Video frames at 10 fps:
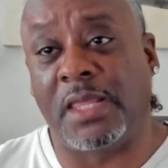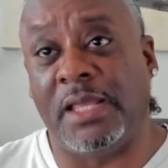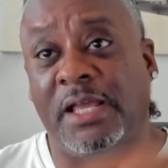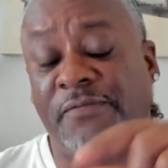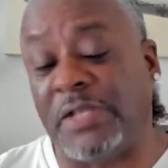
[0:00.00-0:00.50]

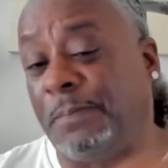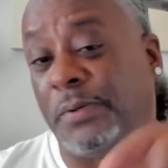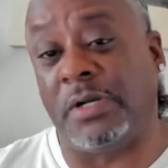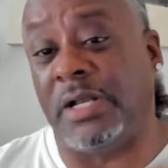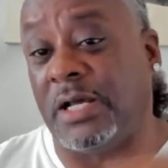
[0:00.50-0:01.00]
if they
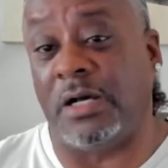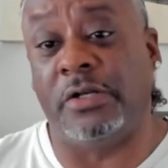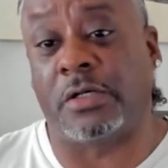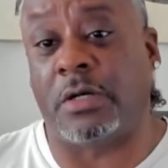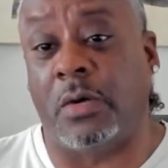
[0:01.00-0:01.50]
put it on that
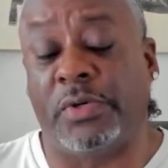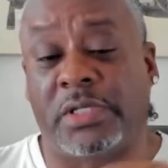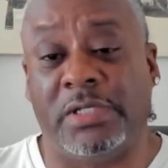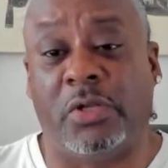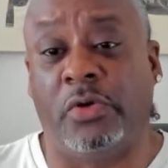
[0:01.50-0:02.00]
undercard with
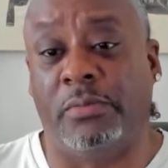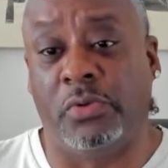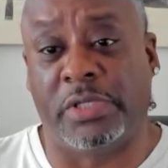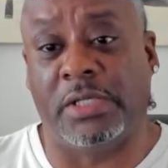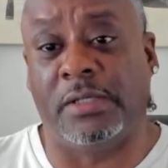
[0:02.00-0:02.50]
Canelo and
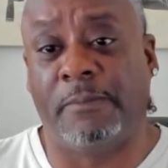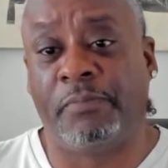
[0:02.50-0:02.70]
Munguia,